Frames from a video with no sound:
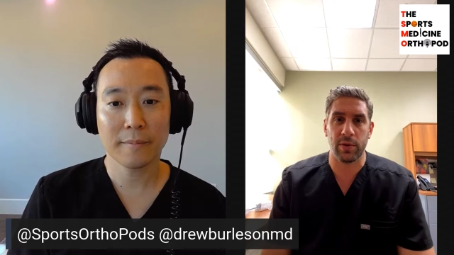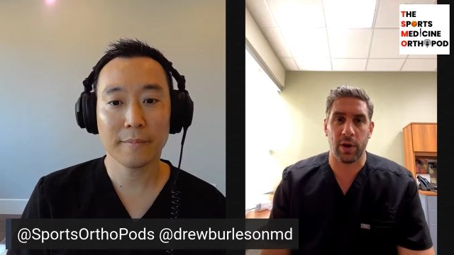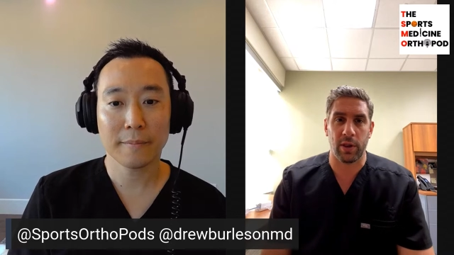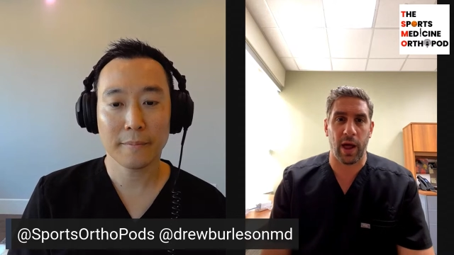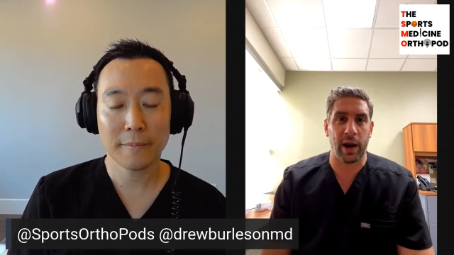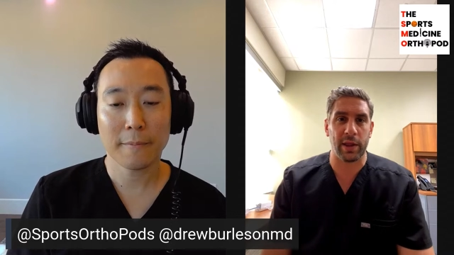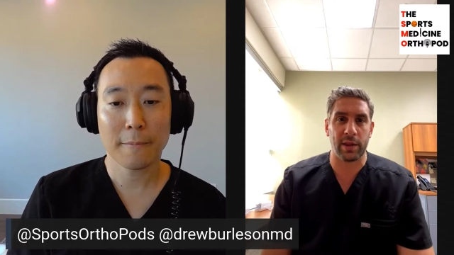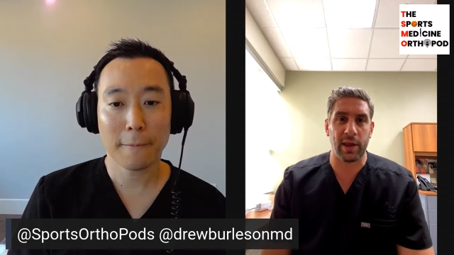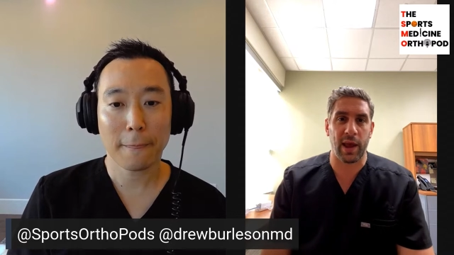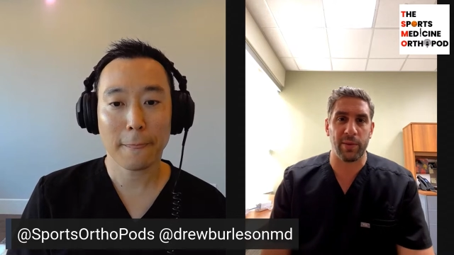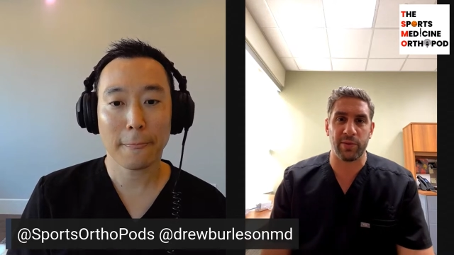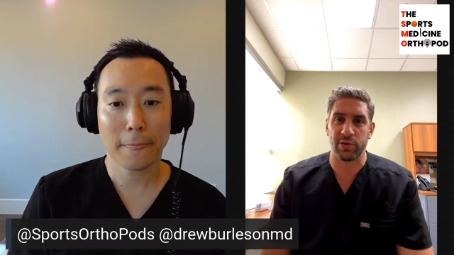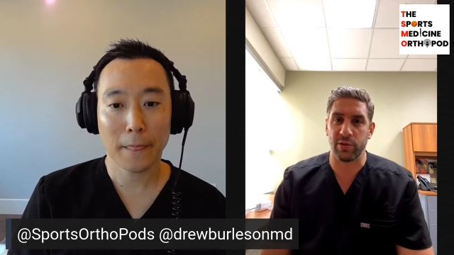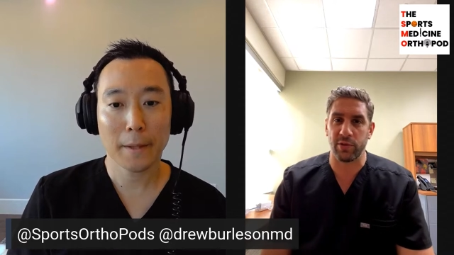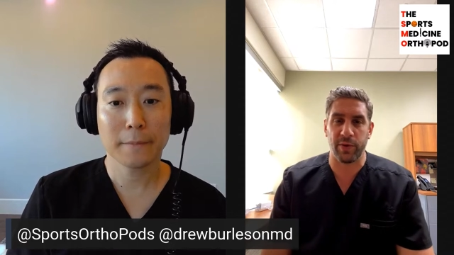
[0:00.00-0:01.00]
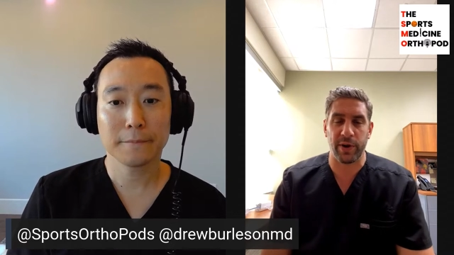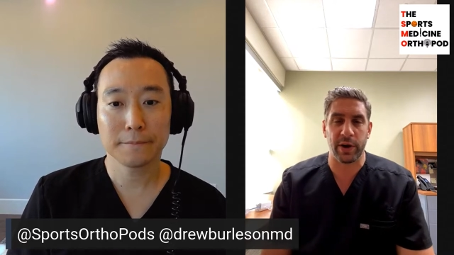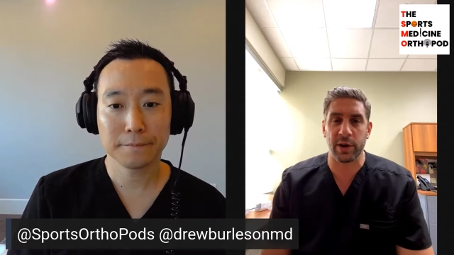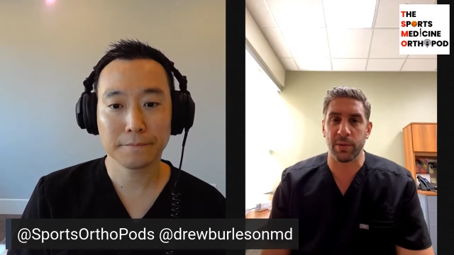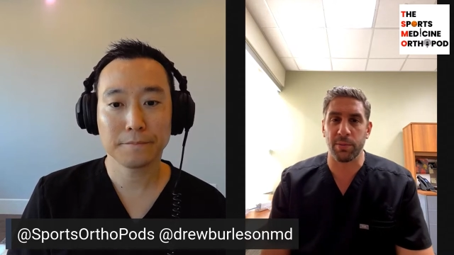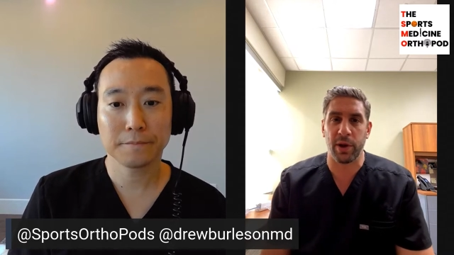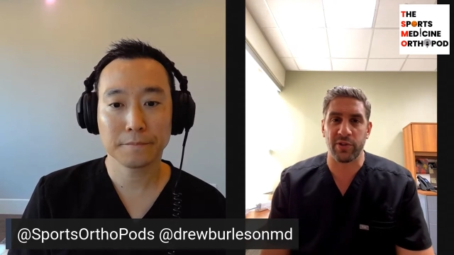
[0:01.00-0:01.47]
Speaker 1: A lot of the times, there's a
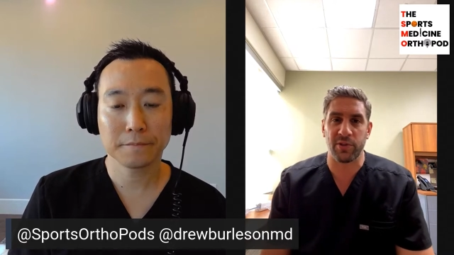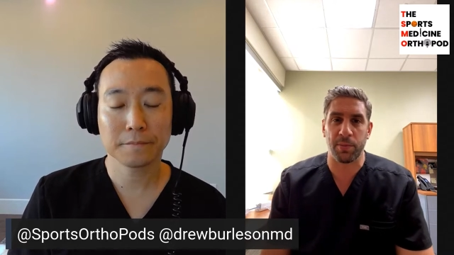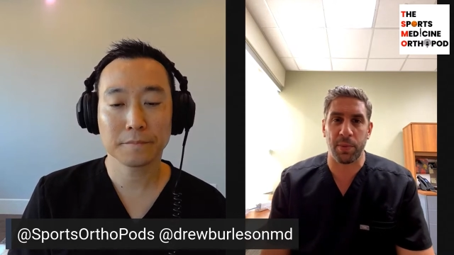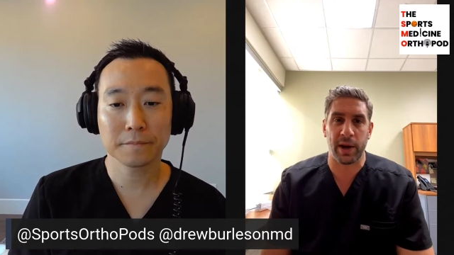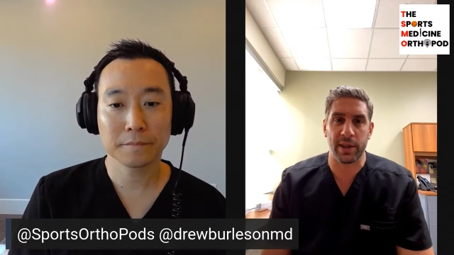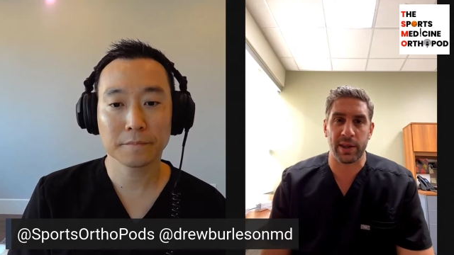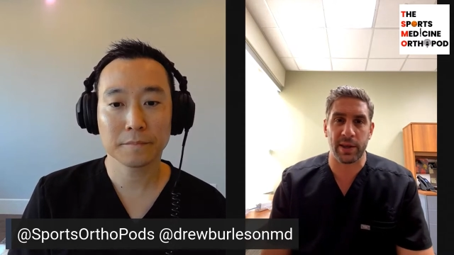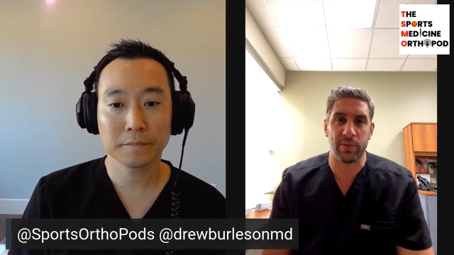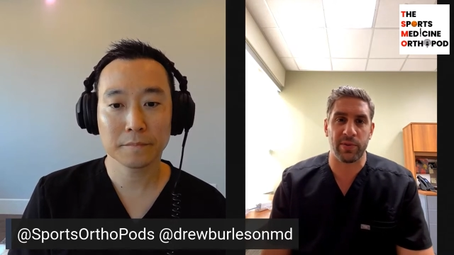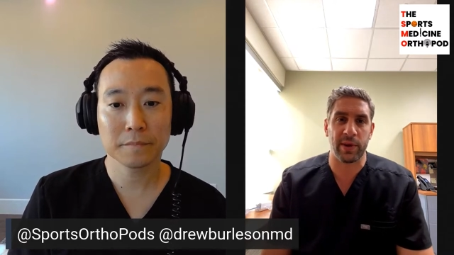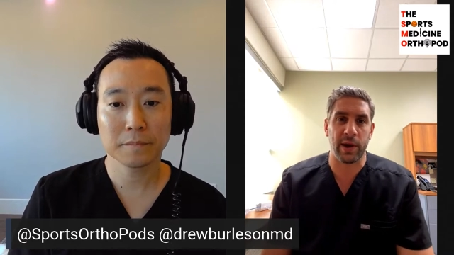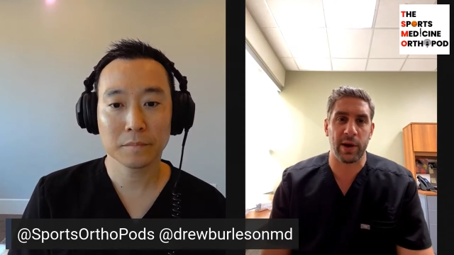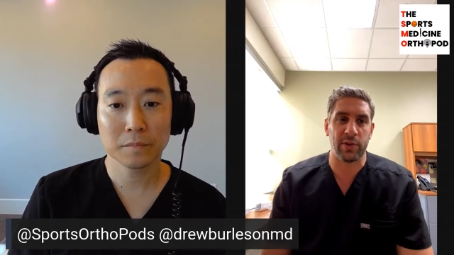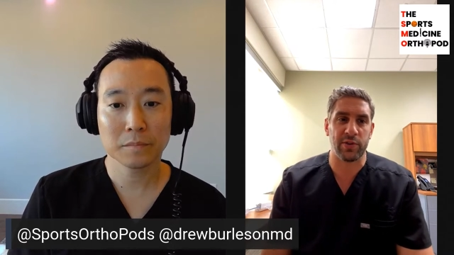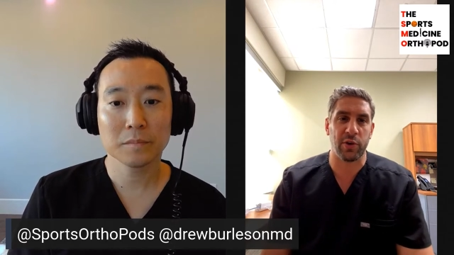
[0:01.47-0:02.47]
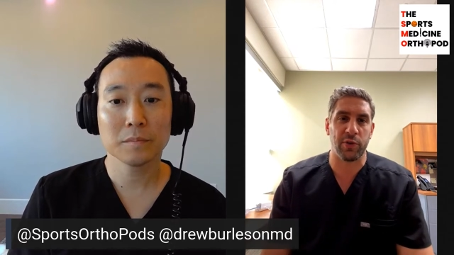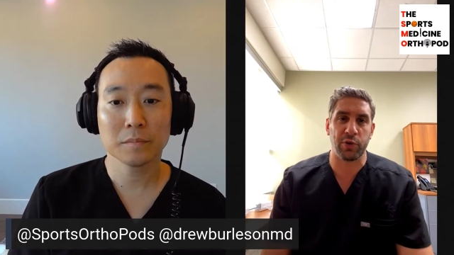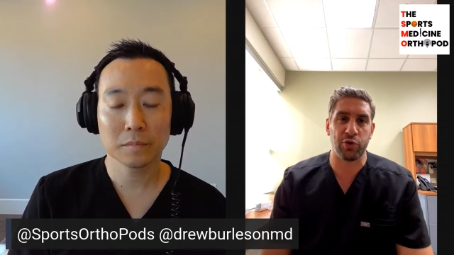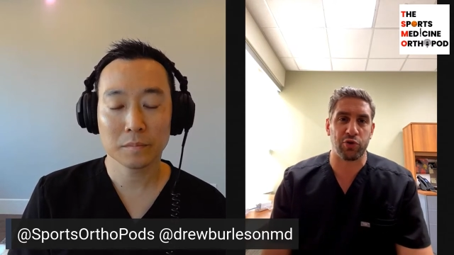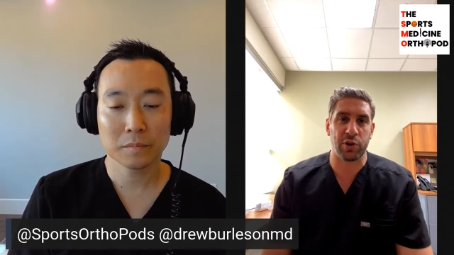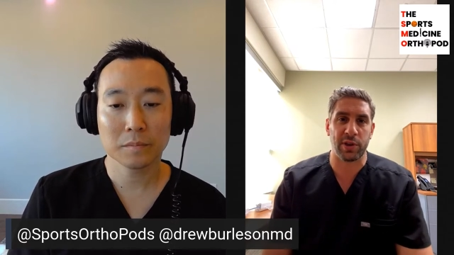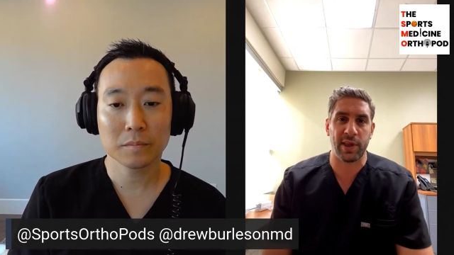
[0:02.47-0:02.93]
very good blood supply to the MCL. So if
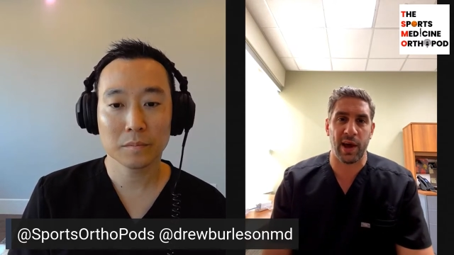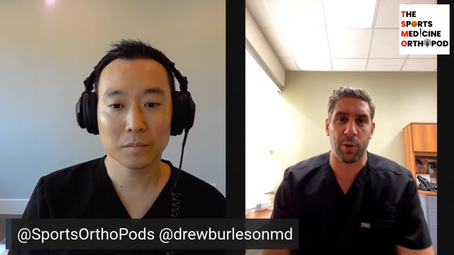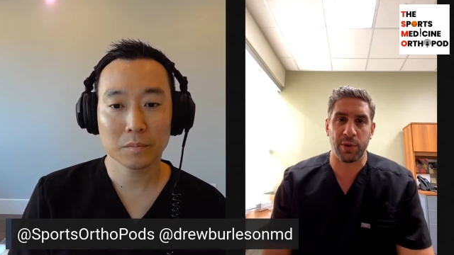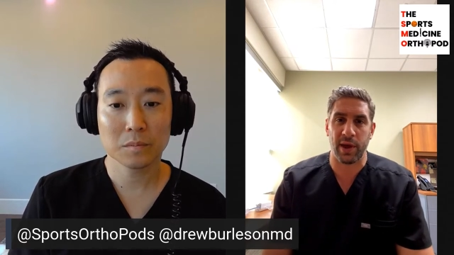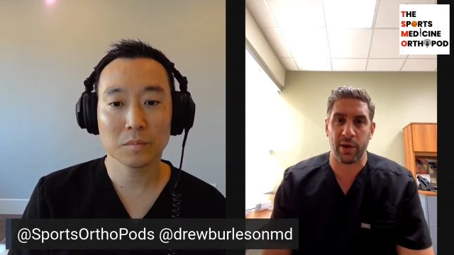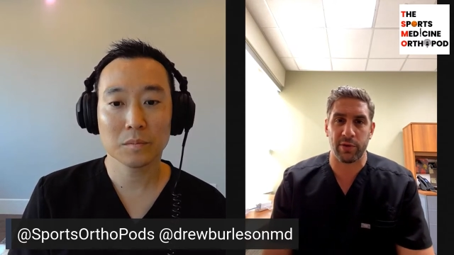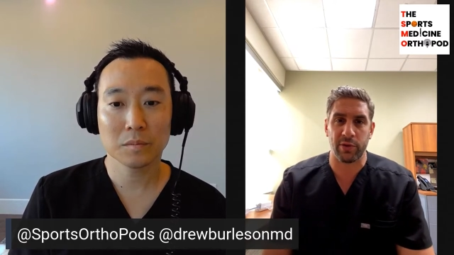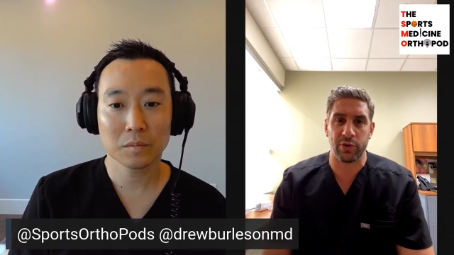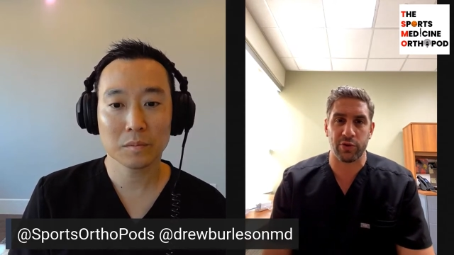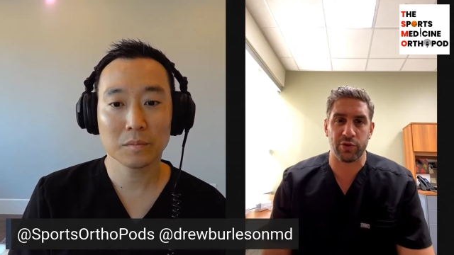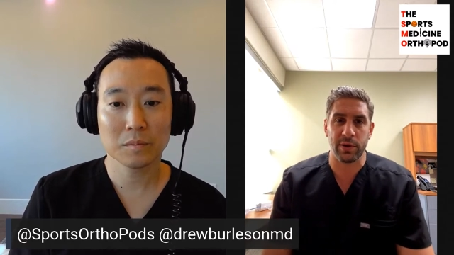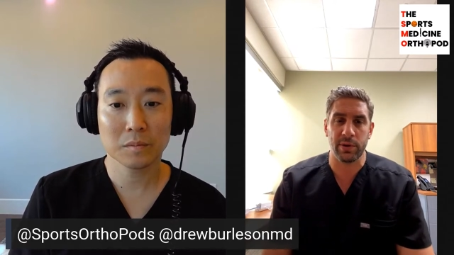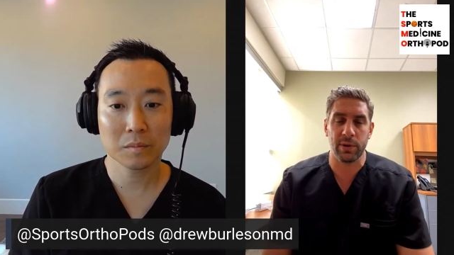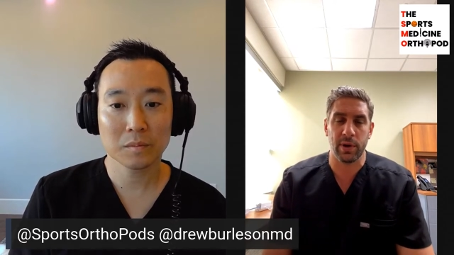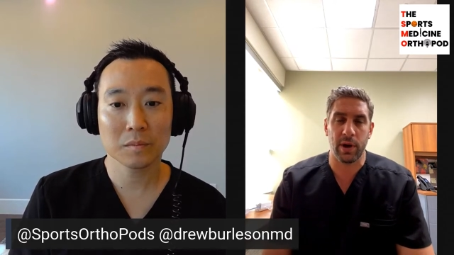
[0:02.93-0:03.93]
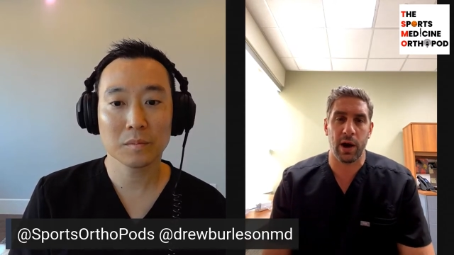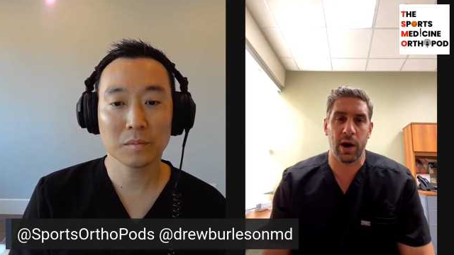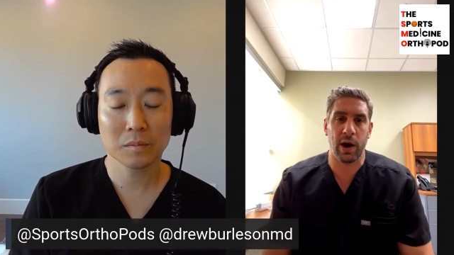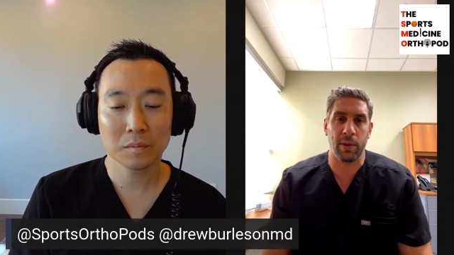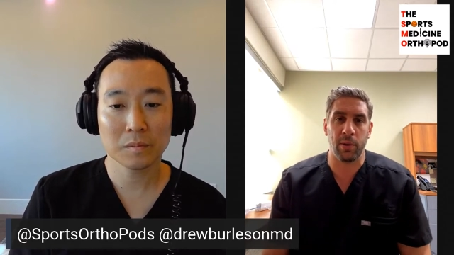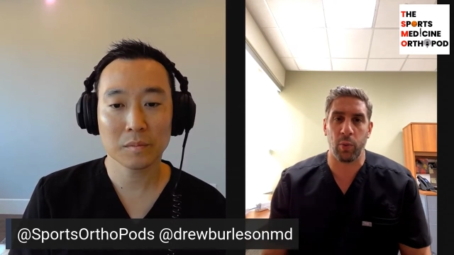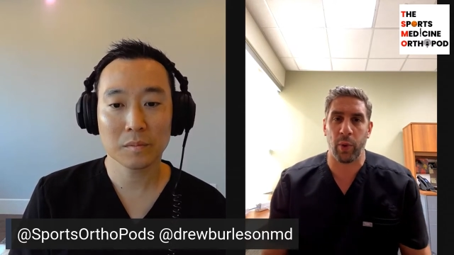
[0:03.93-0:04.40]
you treat that without surgery,
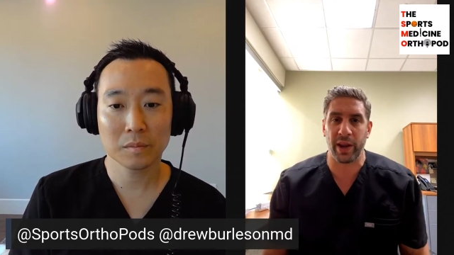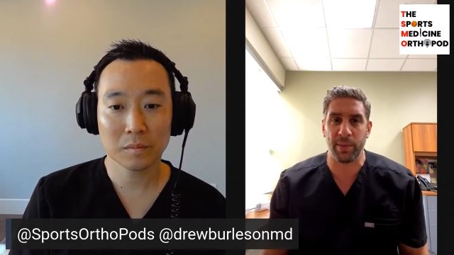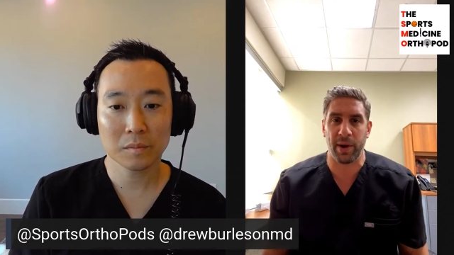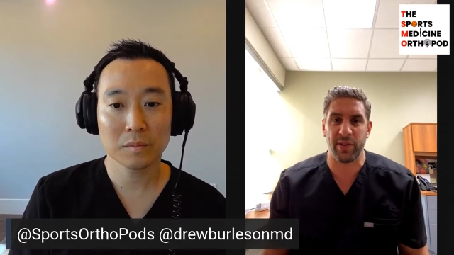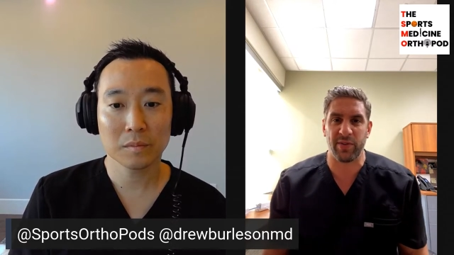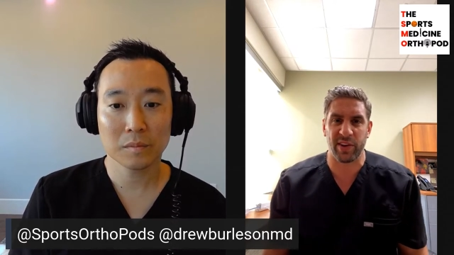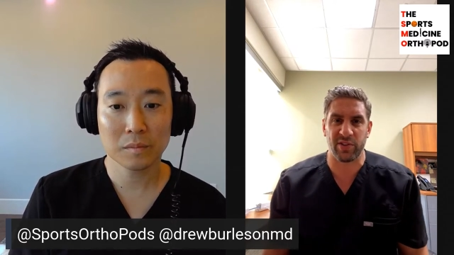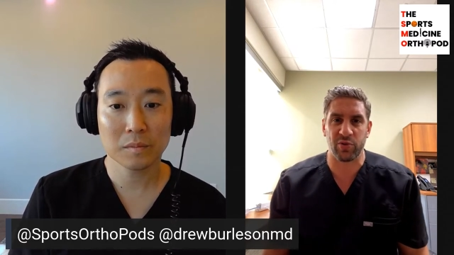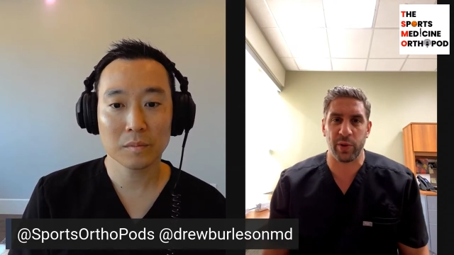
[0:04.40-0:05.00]
uh, wait about six